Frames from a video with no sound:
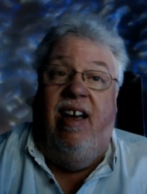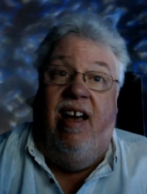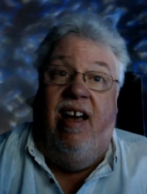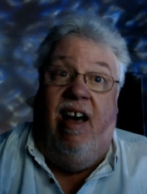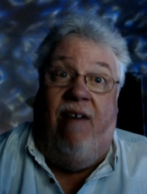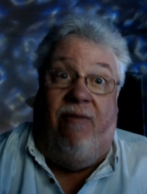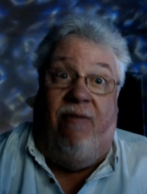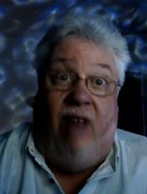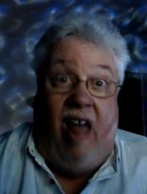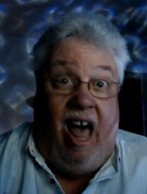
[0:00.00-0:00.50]

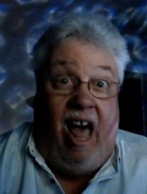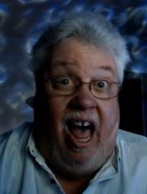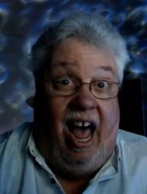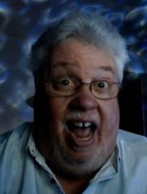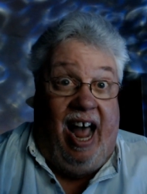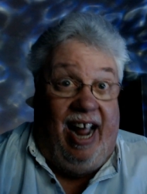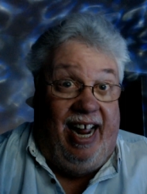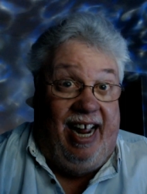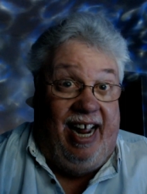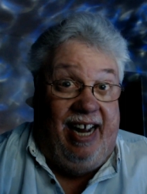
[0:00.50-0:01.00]

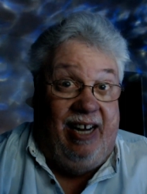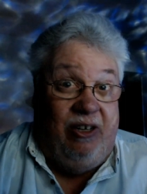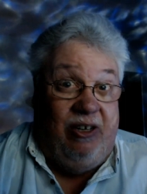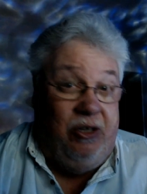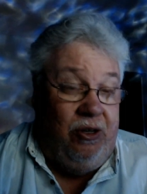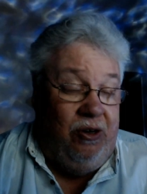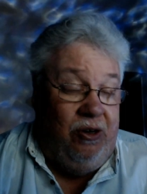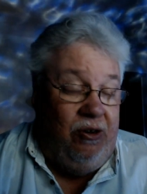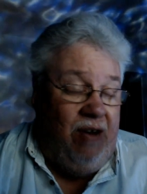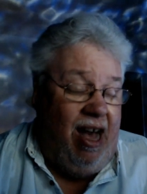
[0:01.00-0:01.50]
Flying
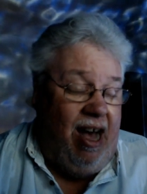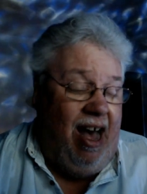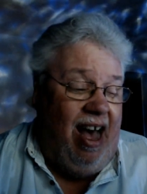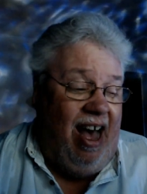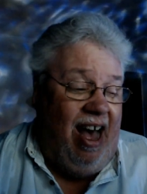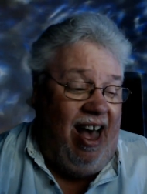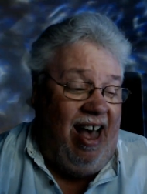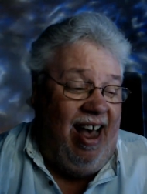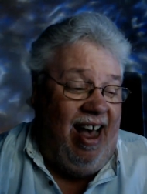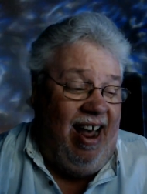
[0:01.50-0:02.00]
too
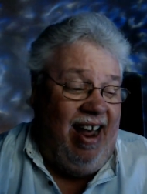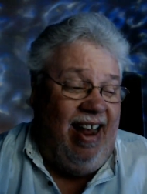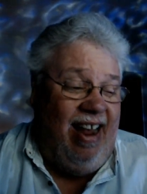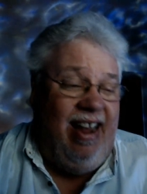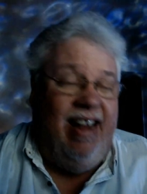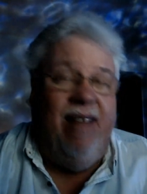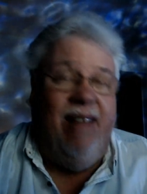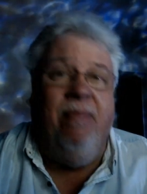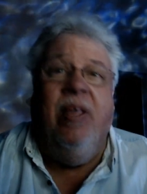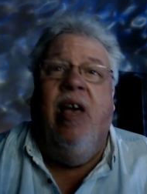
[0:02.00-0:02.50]
high
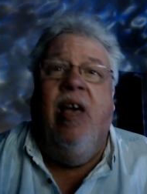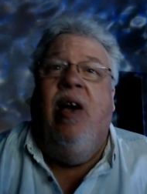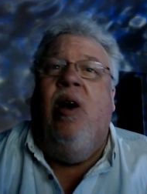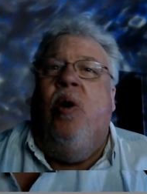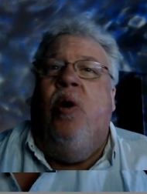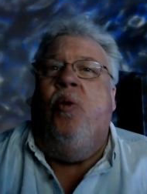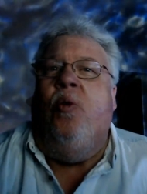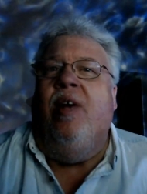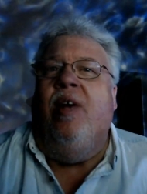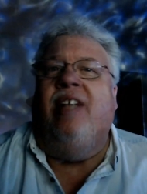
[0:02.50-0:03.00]

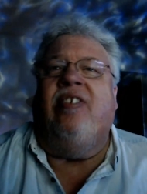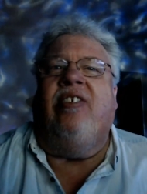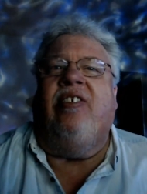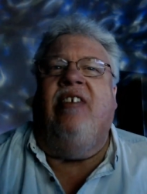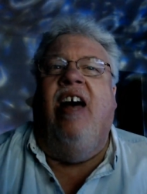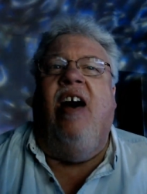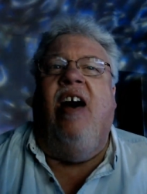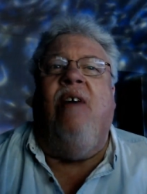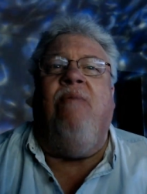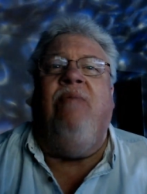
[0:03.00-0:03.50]
with
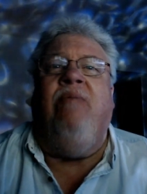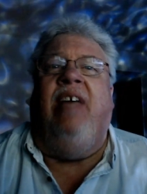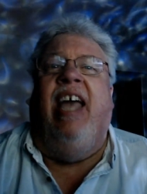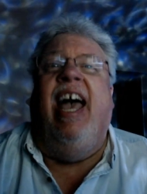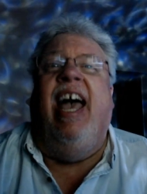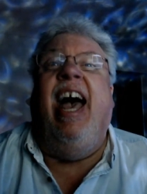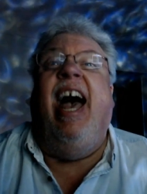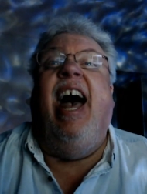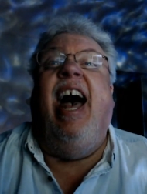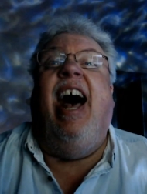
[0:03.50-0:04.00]
some
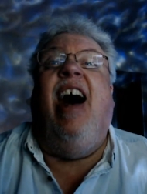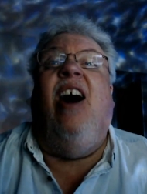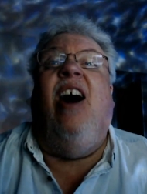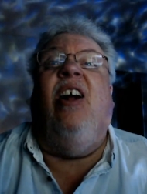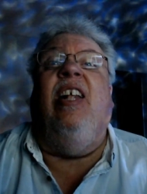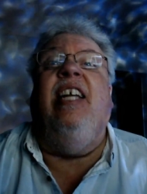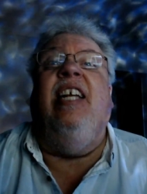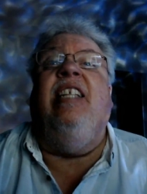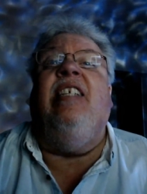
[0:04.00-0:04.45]
gal in the